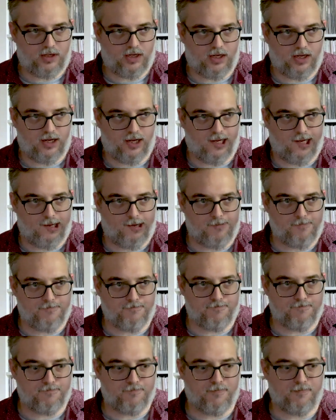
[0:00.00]

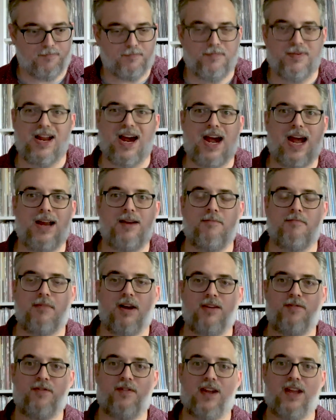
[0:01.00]
not
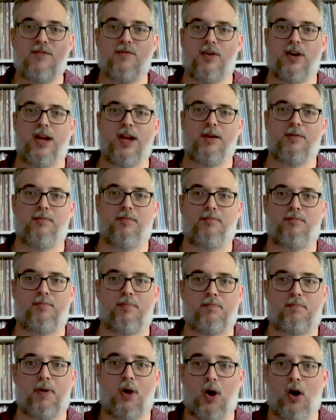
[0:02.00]
my favorite
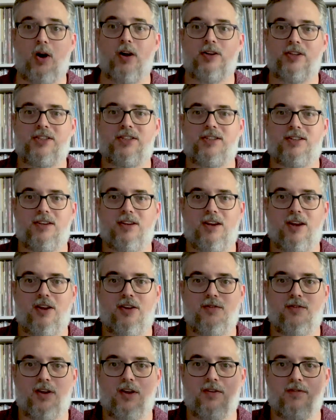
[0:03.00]
parts
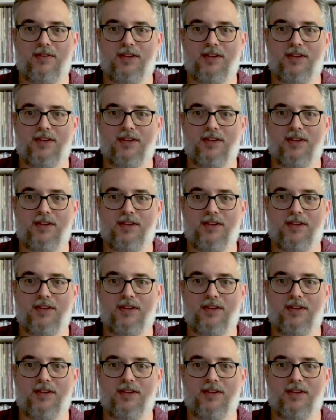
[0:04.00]
of